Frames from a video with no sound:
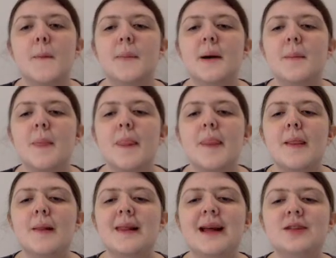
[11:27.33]
But
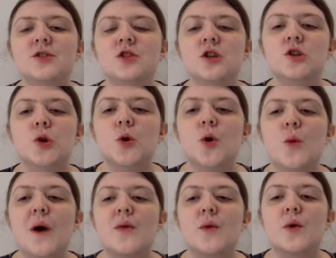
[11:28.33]
let's just look at
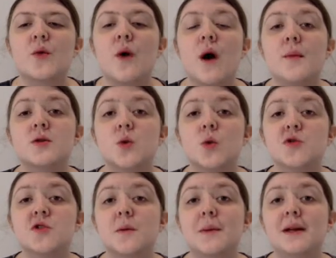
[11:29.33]
whether a crime has
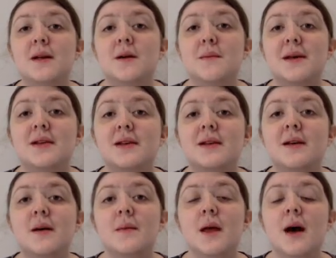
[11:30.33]
also been committed
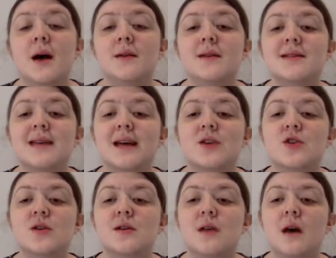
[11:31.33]
under
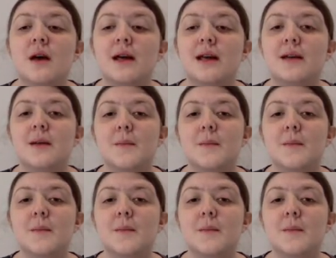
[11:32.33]
Section 9.